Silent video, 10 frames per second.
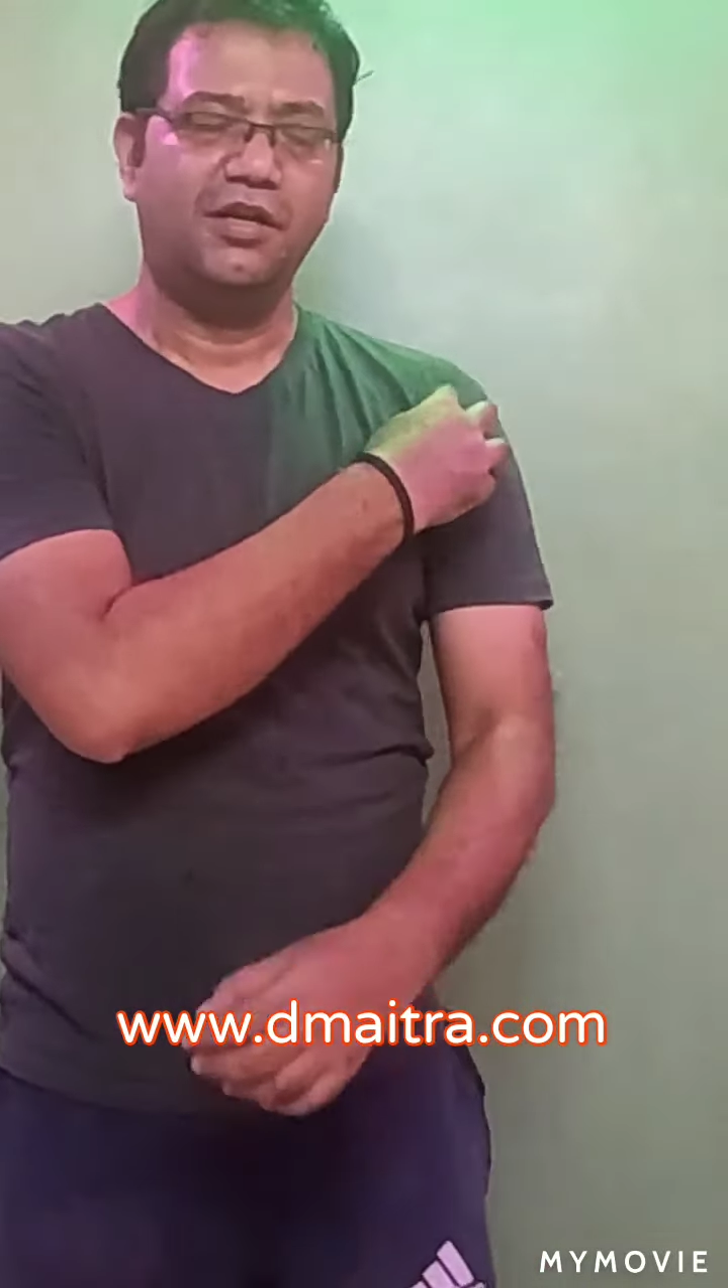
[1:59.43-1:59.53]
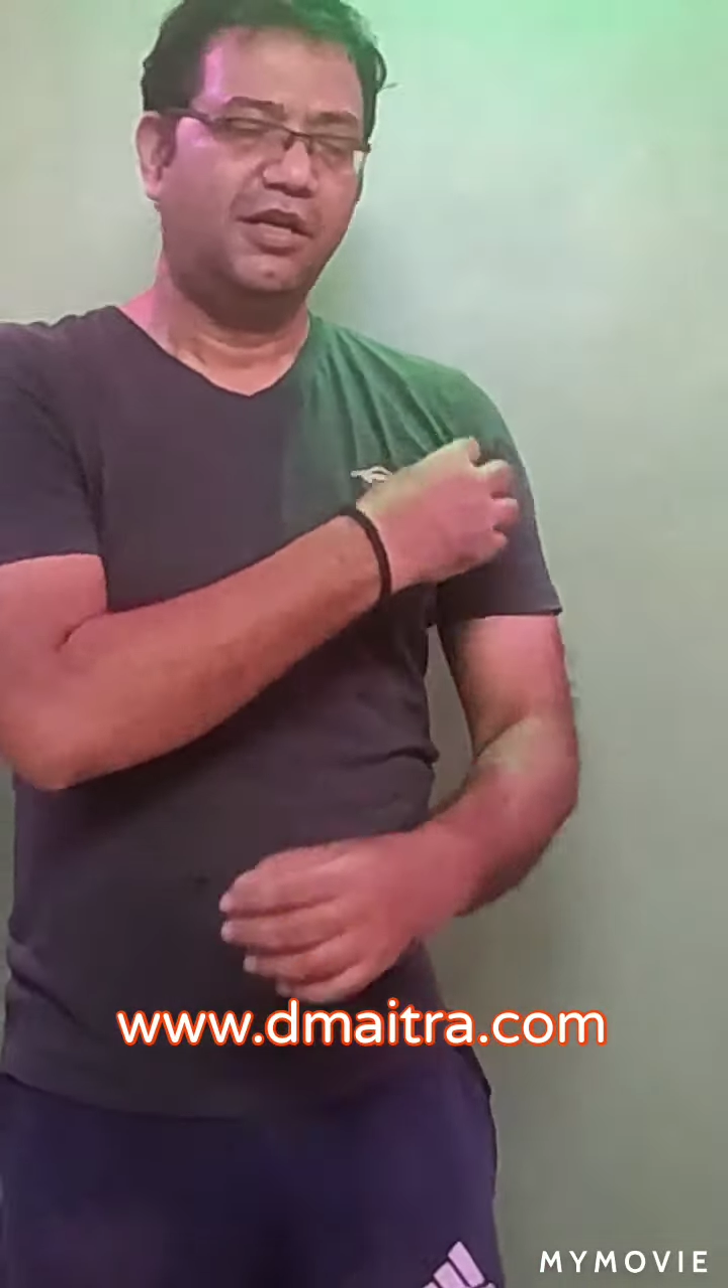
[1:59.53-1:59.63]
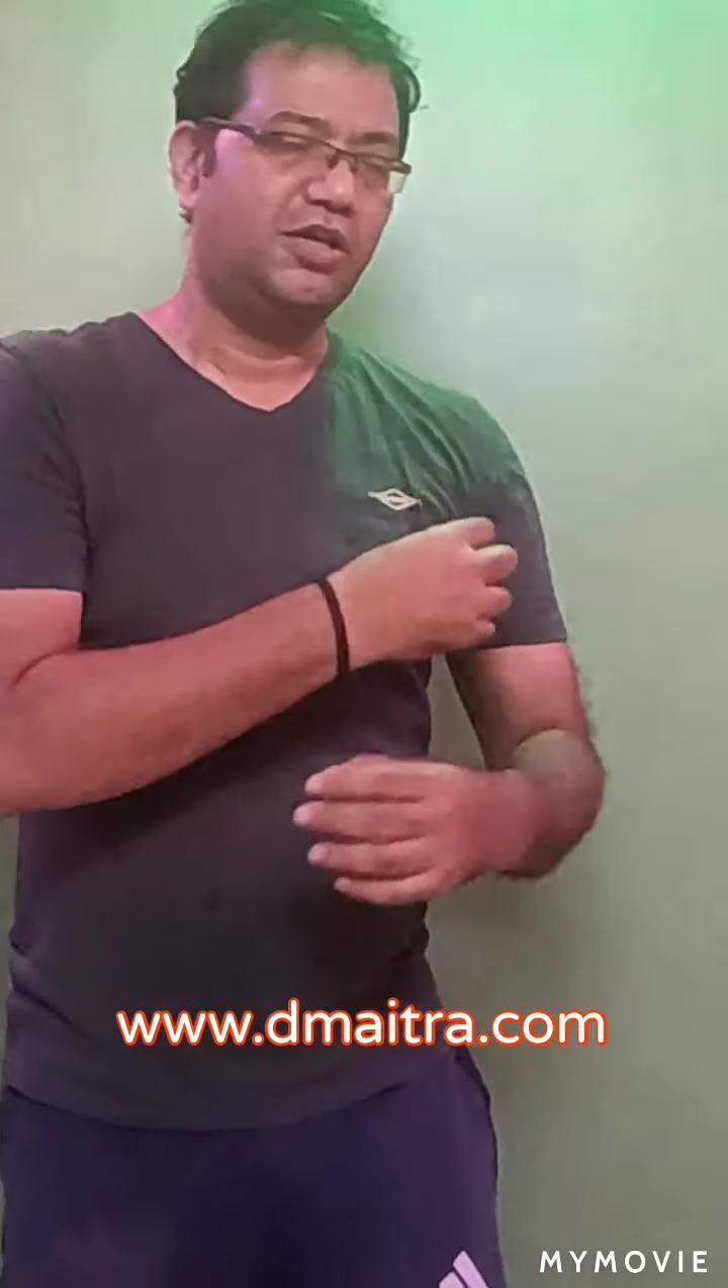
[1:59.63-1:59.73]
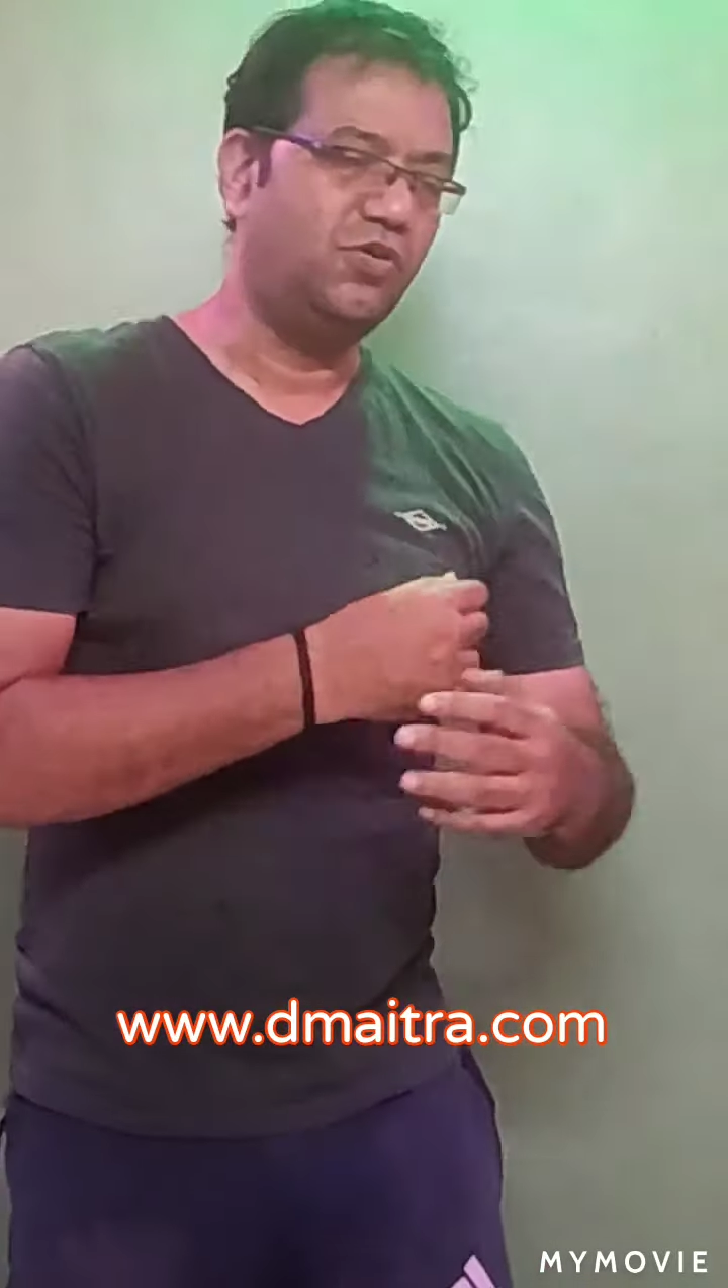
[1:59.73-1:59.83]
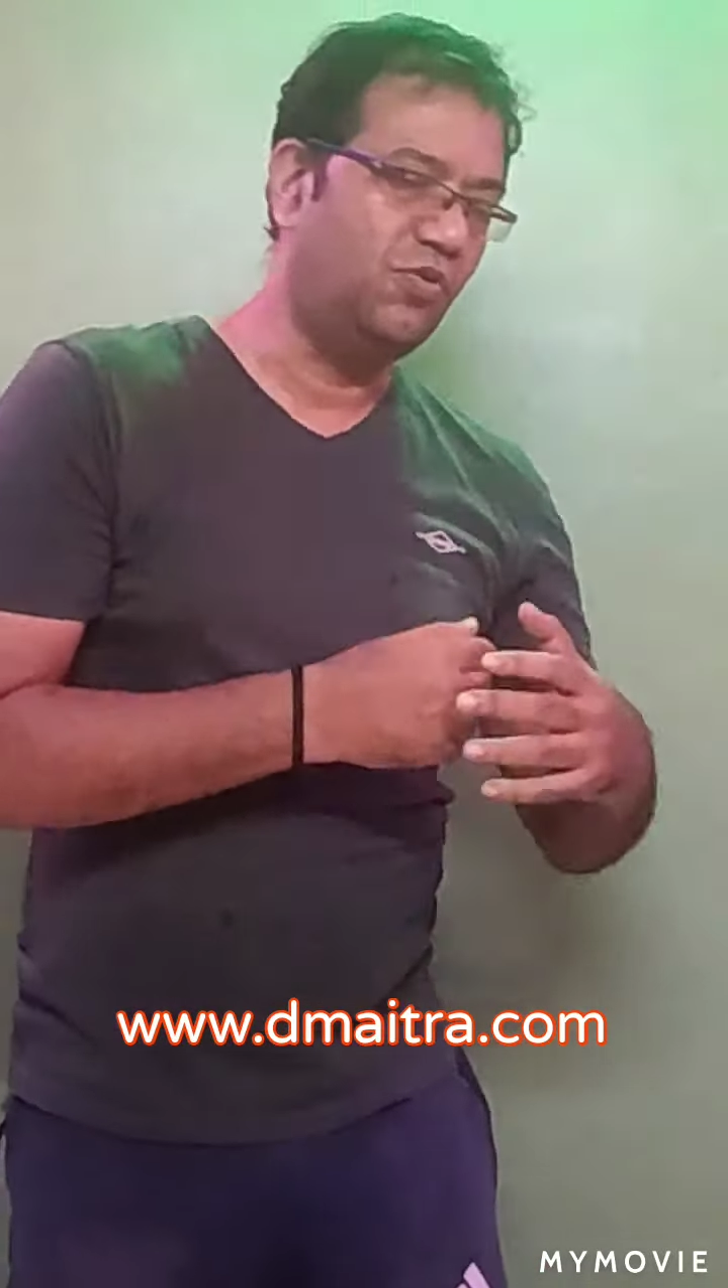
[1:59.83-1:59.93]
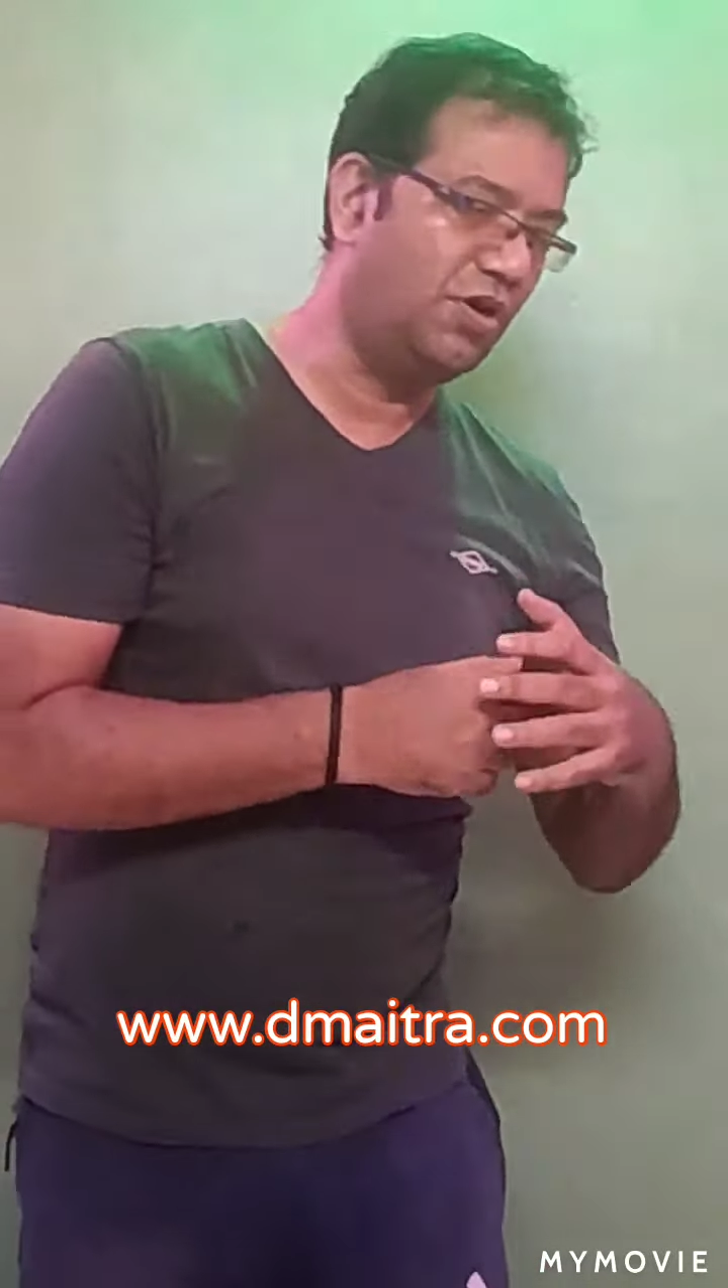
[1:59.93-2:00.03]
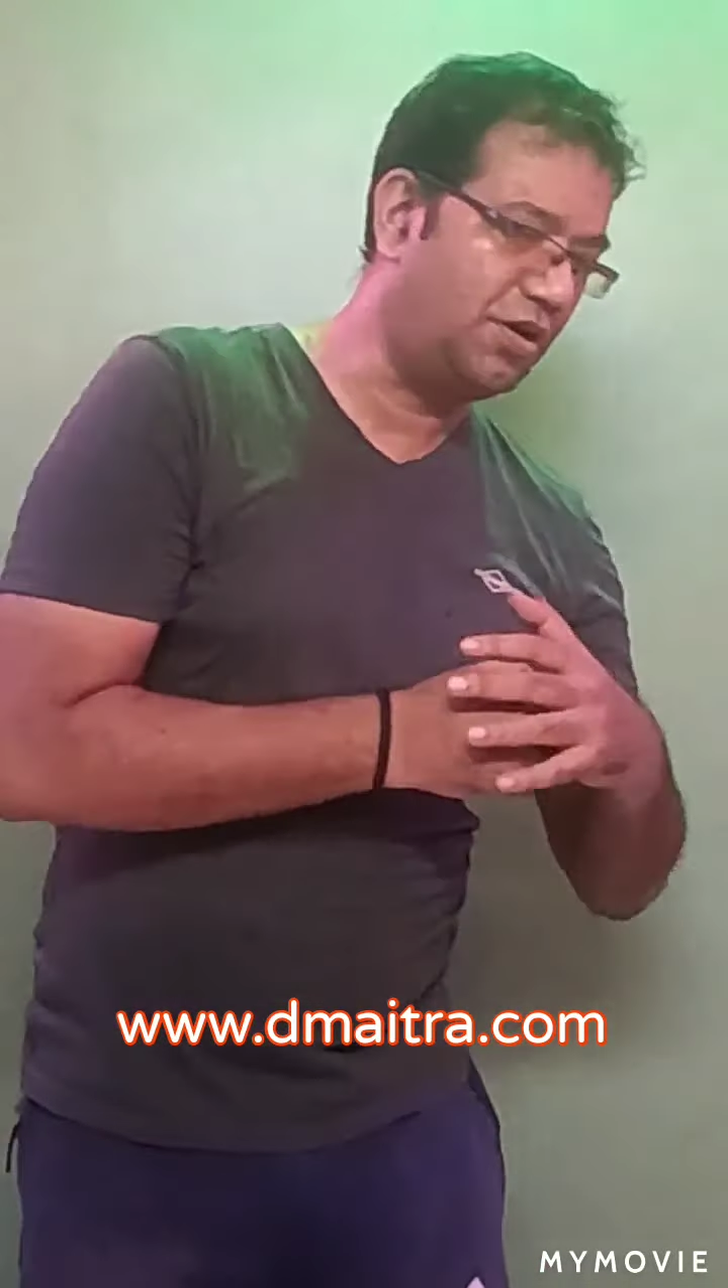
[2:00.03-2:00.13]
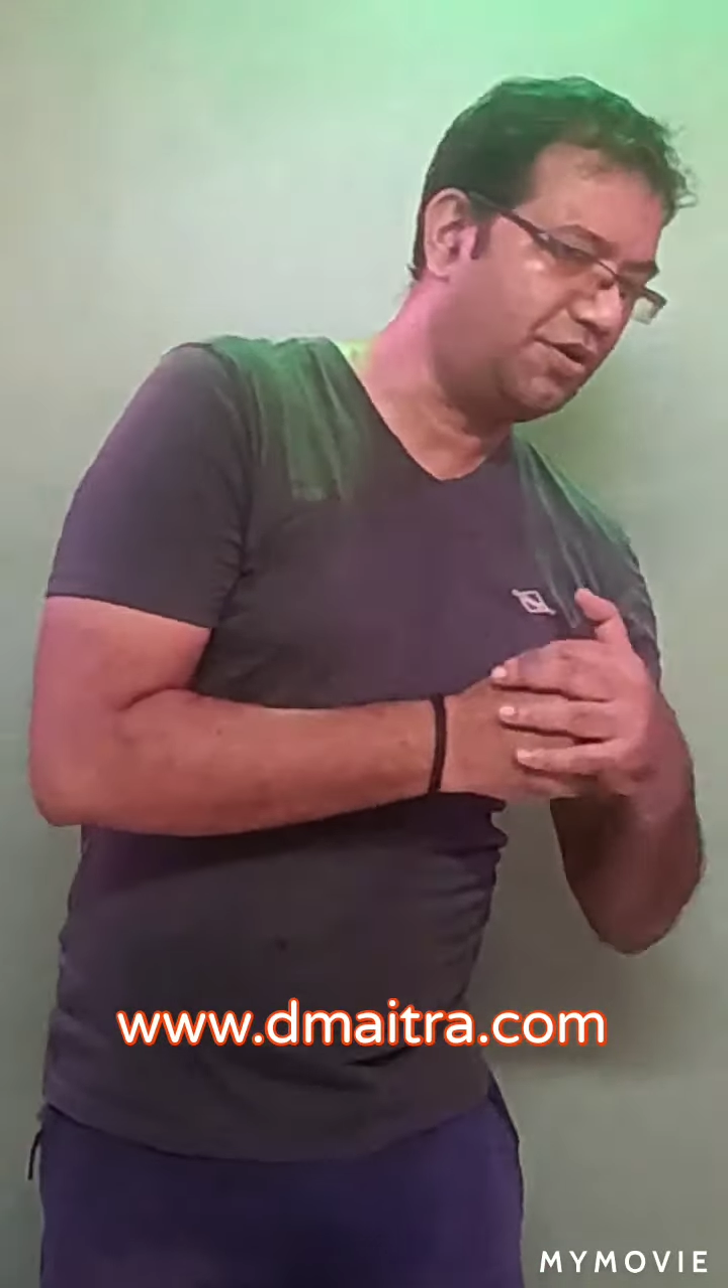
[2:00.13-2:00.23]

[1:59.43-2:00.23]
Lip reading: you are